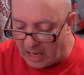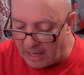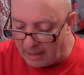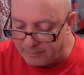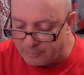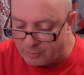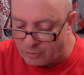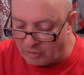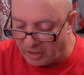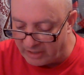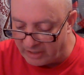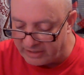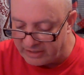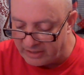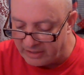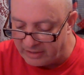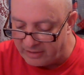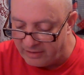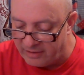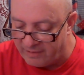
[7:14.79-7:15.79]

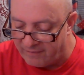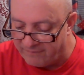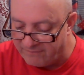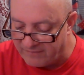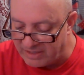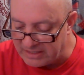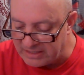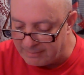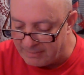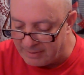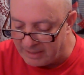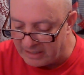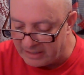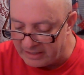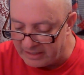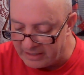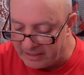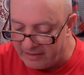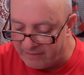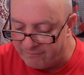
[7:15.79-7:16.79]
obstructed
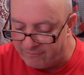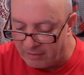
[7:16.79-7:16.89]
visibility